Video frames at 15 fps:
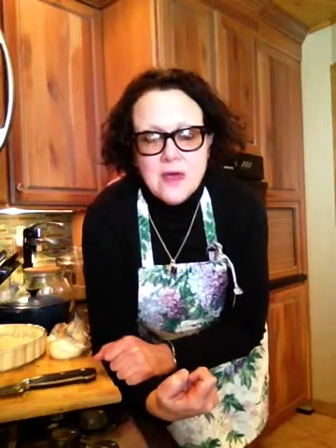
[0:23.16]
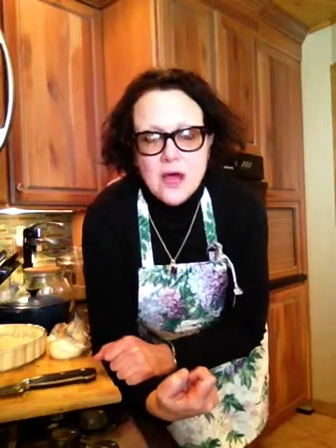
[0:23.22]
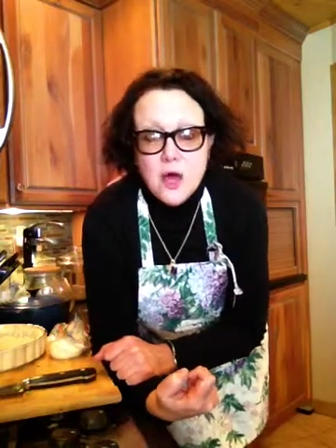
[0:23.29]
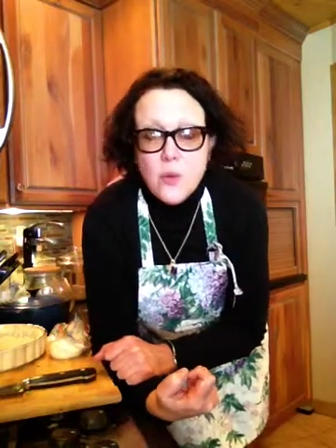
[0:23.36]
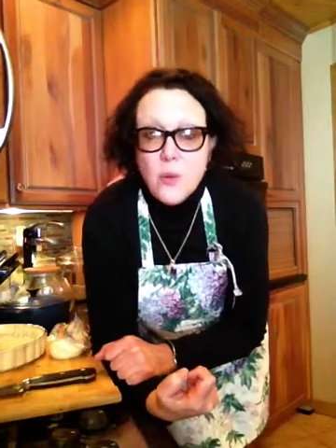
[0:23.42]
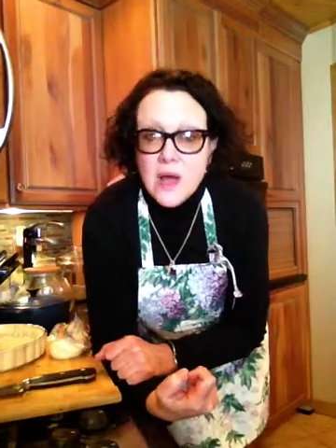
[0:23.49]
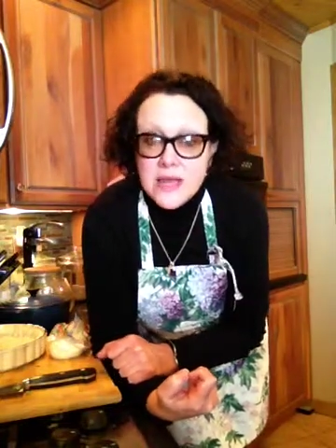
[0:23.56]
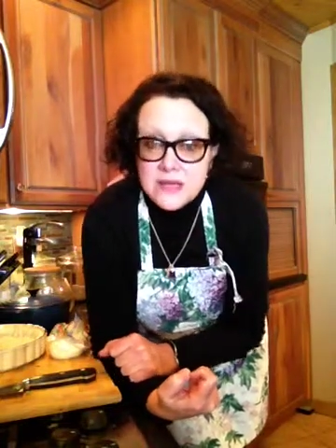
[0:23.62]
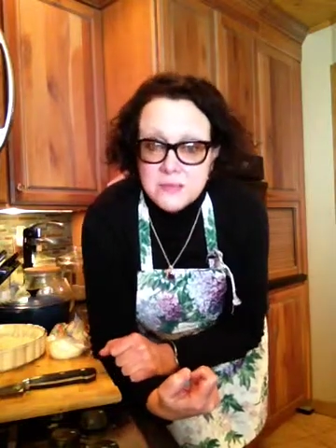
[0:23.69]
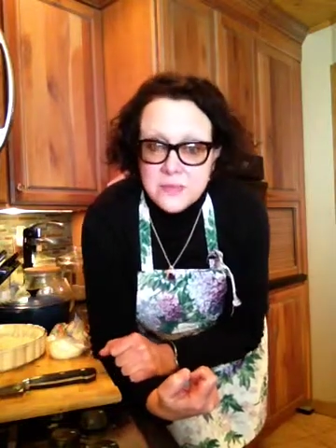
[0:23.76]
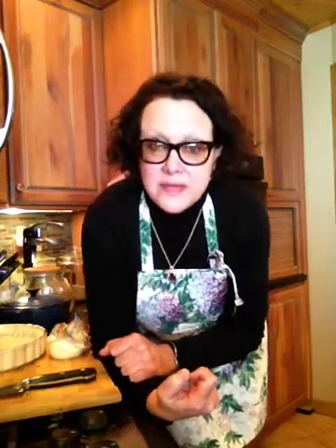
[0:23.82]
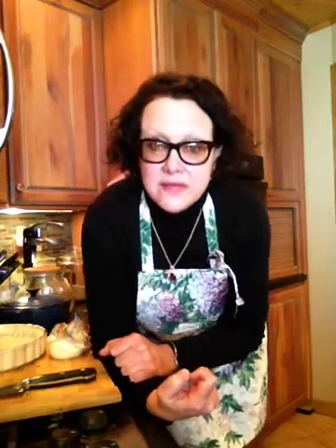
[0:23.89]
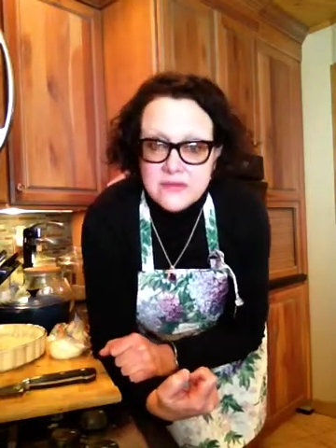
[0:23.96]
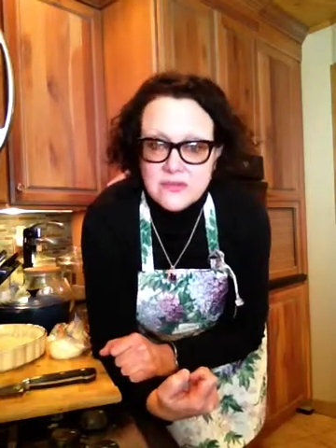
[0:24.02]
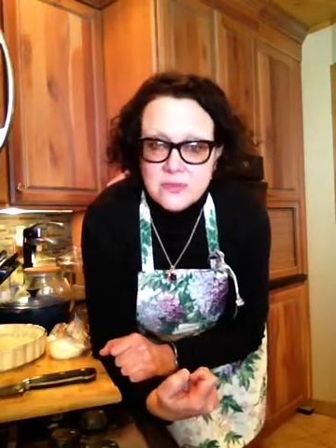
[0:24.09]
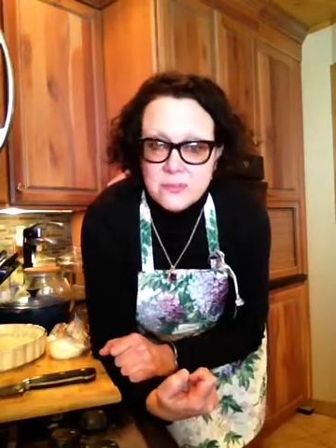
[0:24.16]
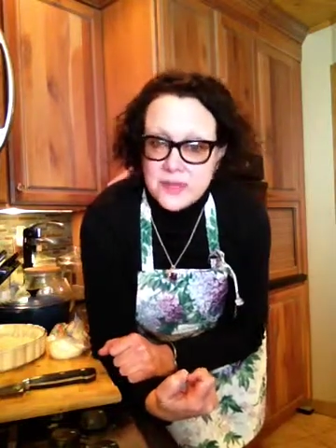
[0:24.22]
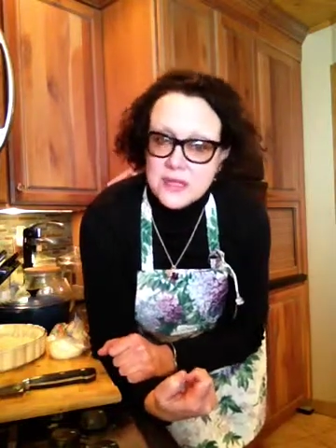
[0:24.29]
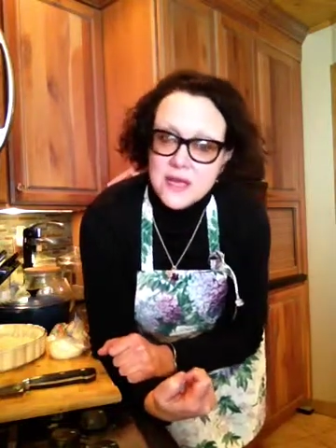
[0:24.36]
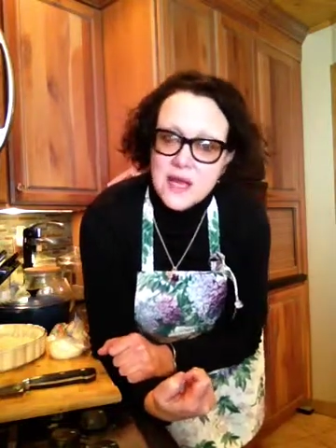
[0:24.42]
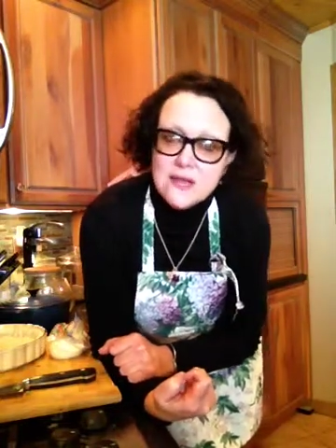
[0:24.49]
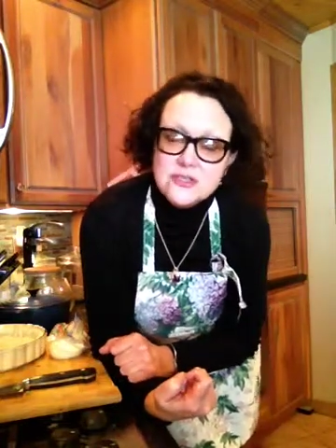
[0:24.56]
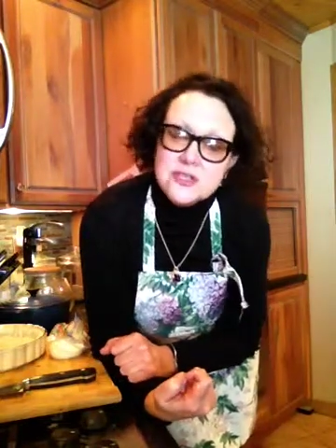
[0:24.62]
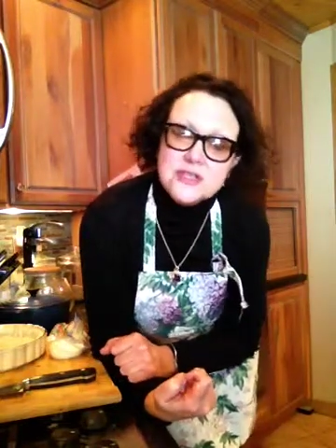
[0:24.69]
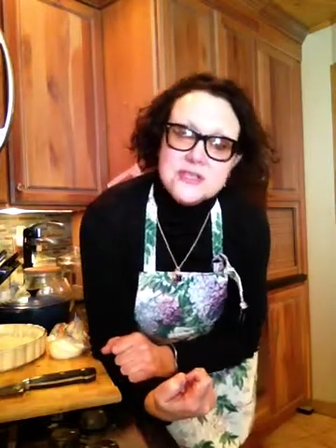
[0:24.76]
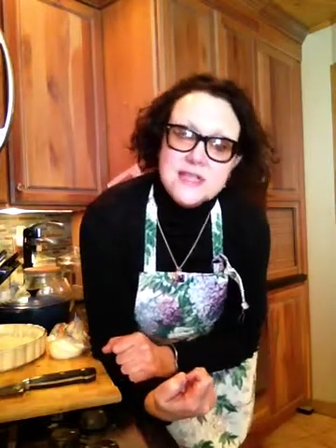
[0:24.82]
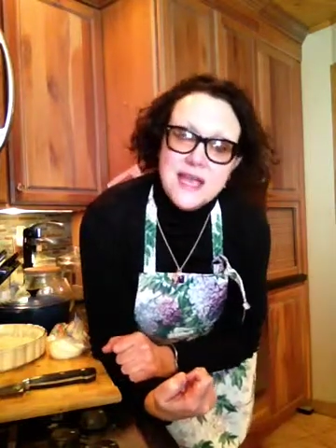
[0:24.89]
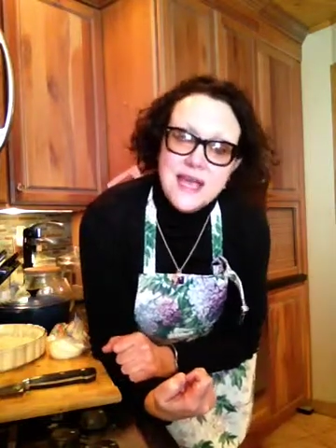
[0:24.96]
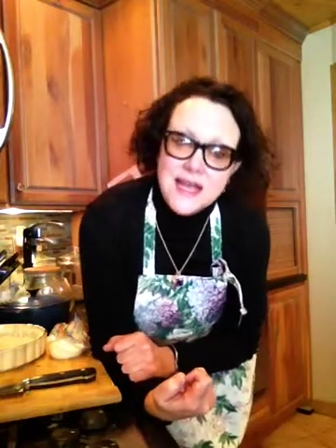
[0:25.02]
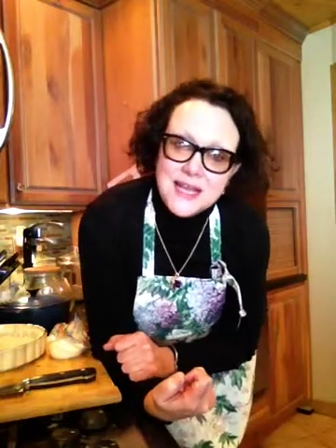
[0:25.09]
white pizza, but not
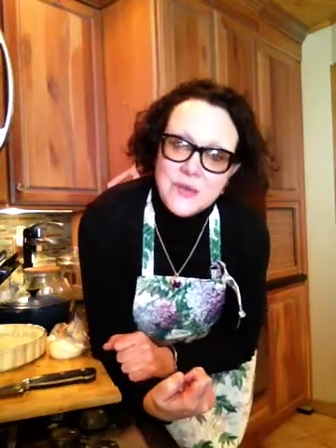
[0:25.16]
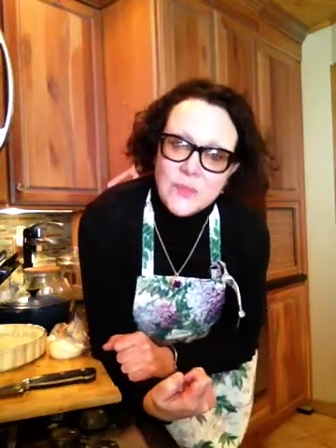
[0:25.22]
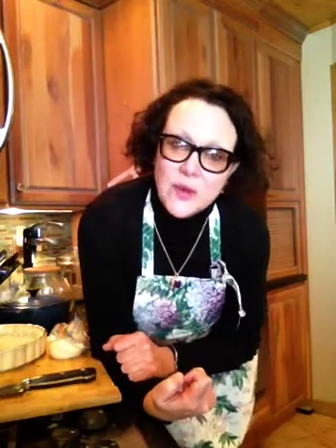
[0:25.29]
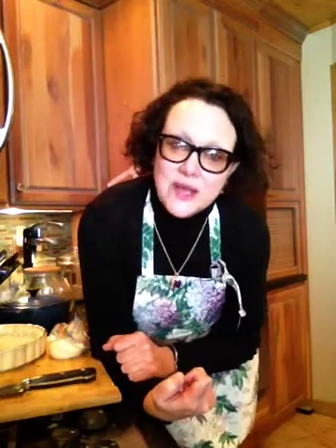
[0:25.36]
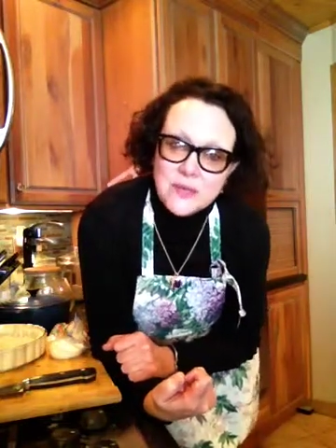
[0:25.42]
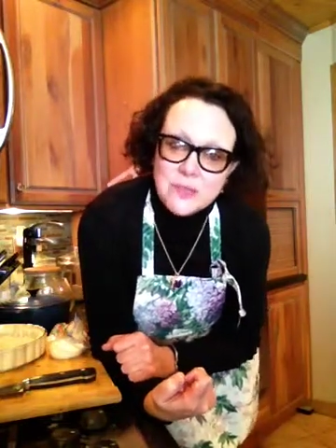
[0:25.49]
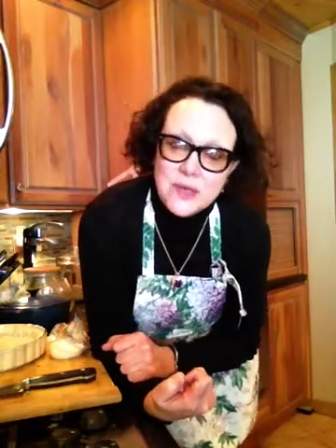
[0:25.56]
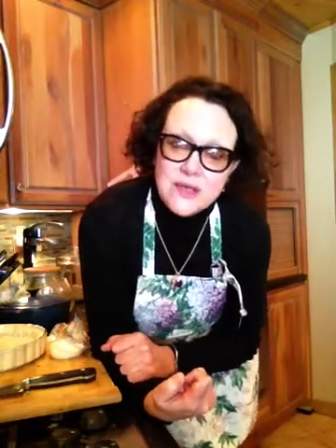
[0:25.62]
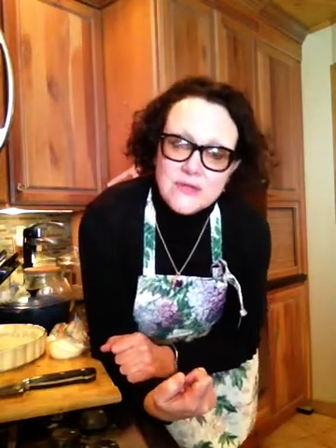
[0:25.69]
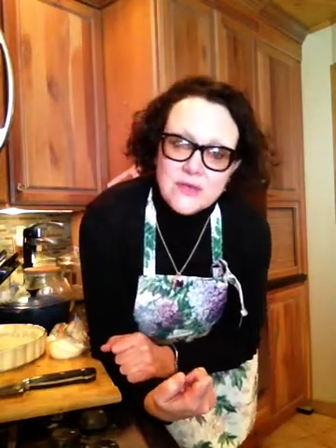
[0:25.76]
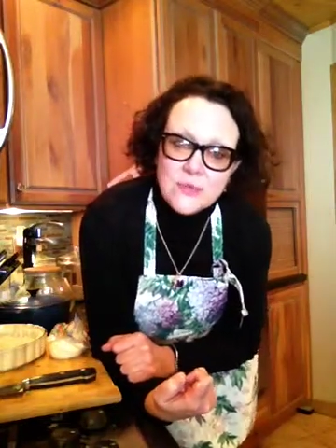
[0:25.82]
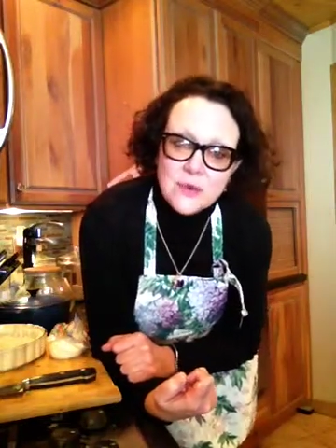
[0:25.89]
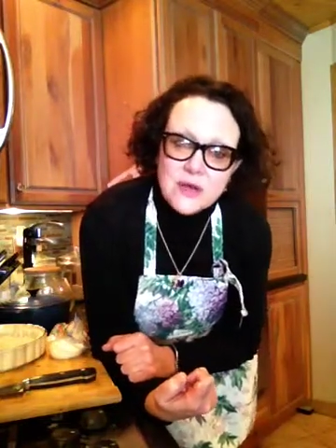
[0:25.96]
just any white pizza.